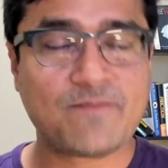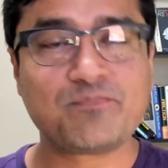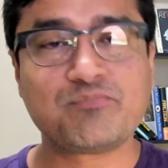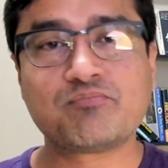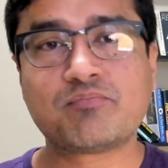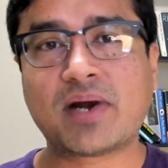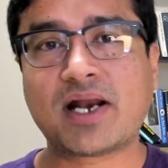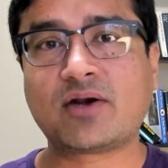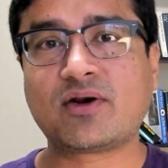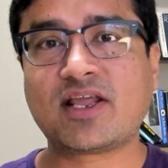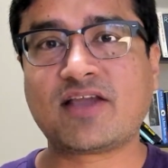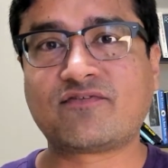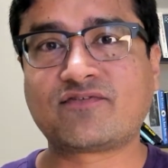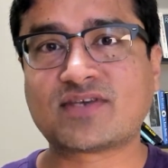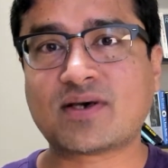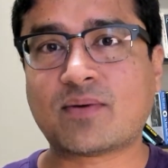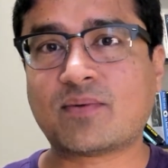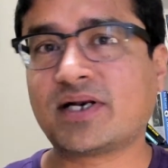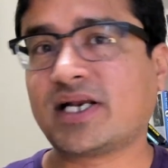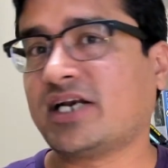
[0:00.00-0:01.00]
But if
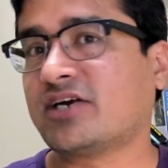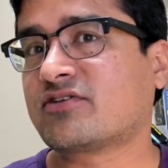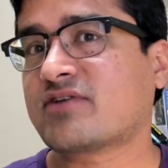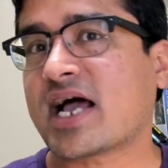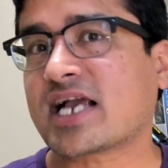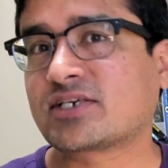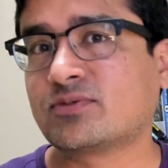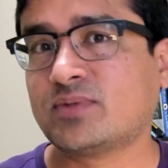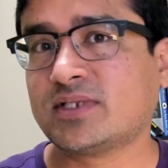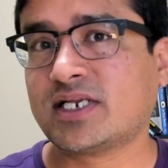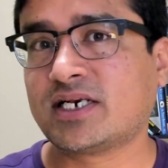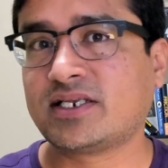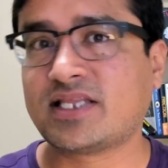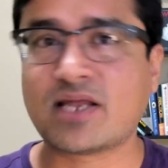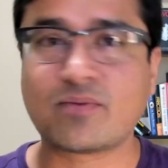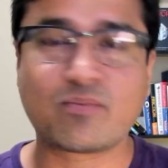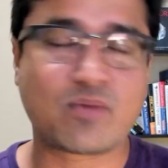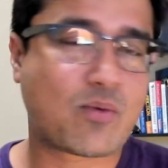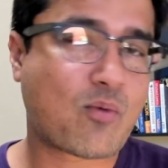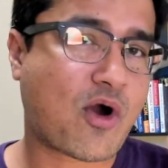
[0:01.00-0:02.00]
someone interacts with it, then
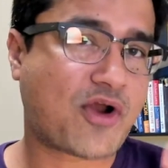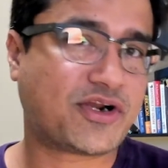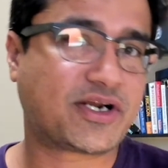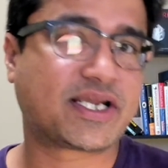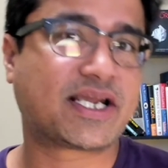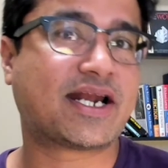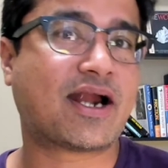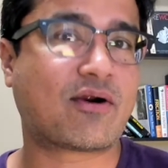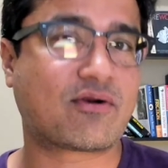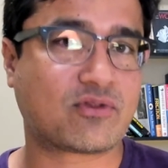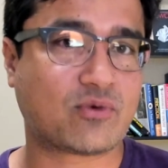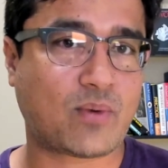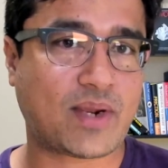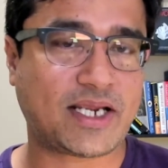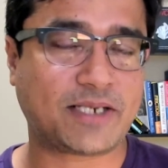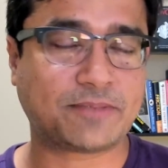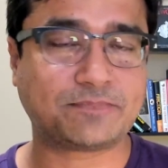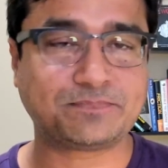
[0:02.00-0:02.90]
we wanted to get out of the way.